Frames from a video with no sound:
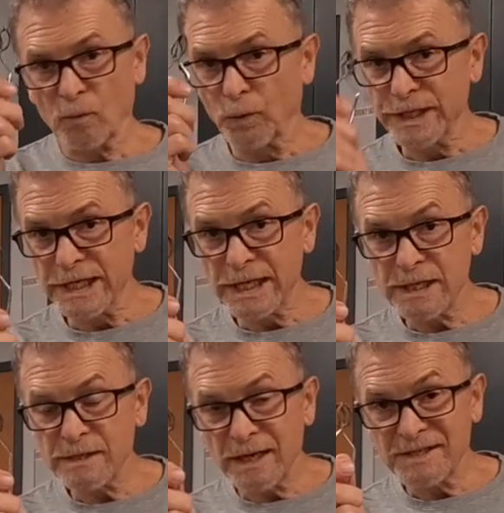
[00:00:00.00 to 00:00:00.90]
We
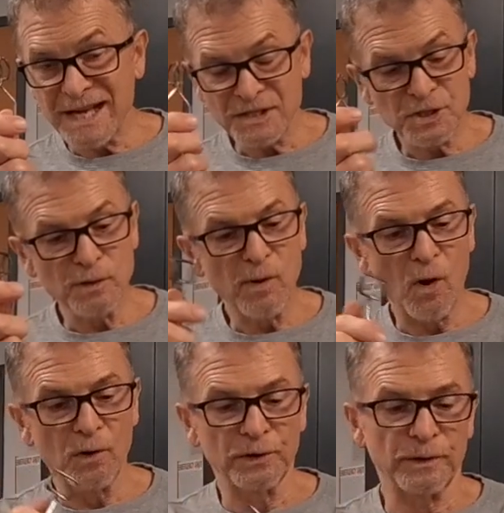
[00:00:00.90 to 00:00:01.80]
need a test tube
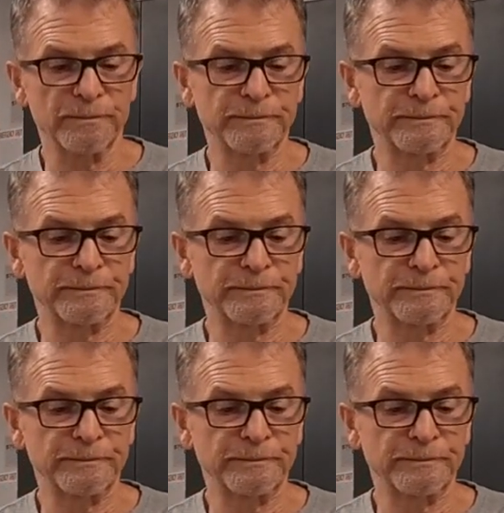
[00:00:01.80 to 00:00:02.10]
holder.